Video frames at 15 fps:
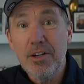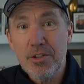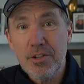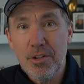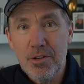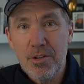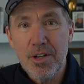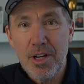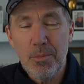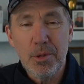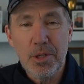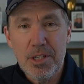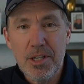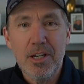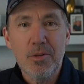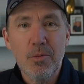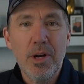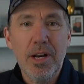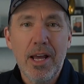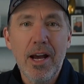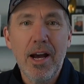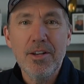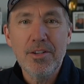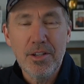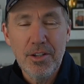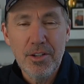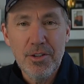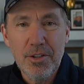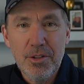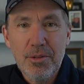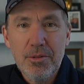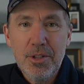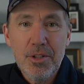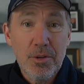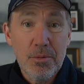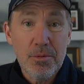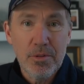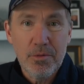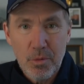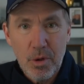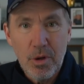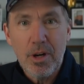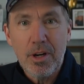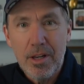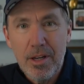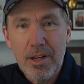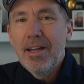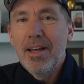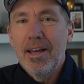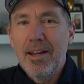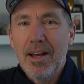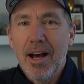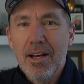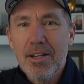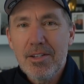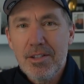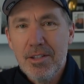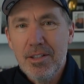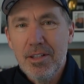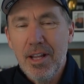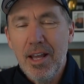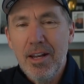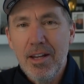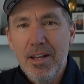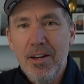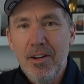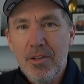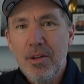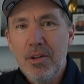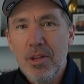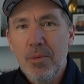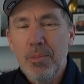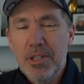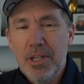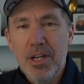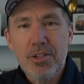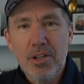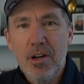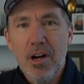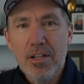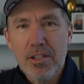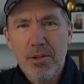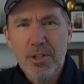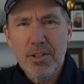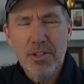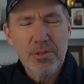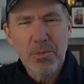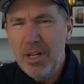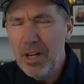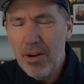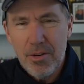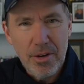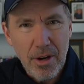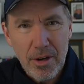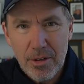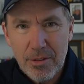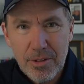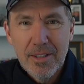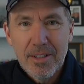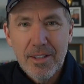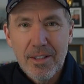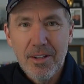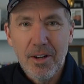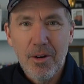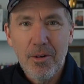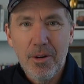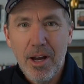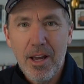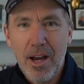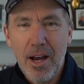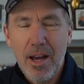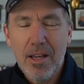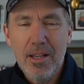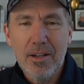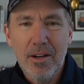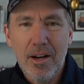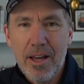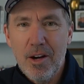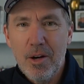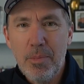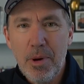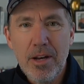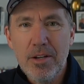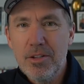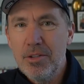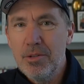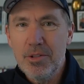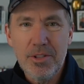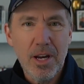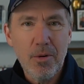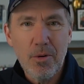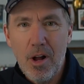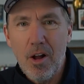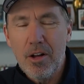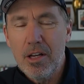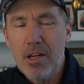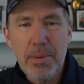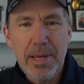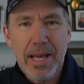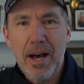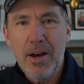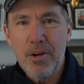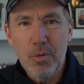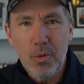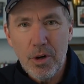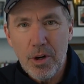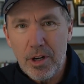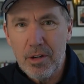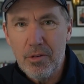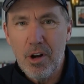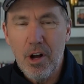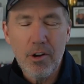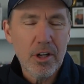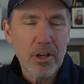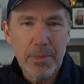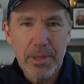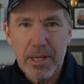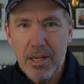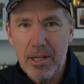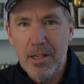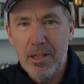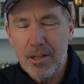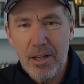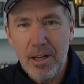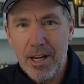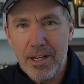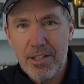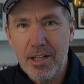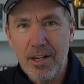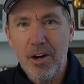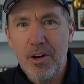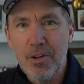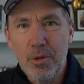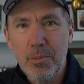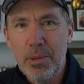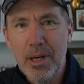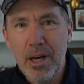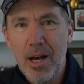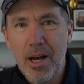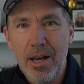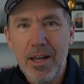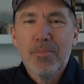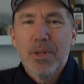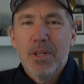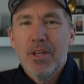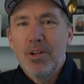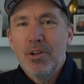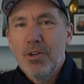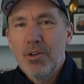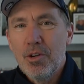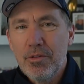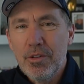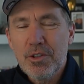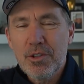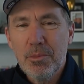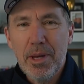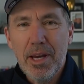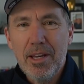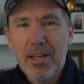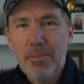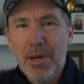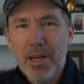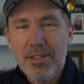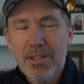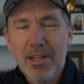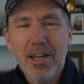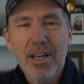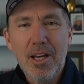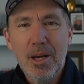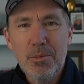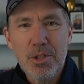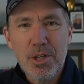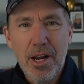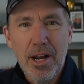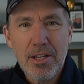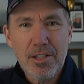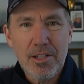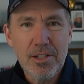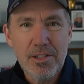certainty predict what AI is going to do in terms of work and us and the potential consequences. We don't know. I hear pundits who say we're all going to be out of work and we're all going to be, collecting our UBI, universal basic income checks because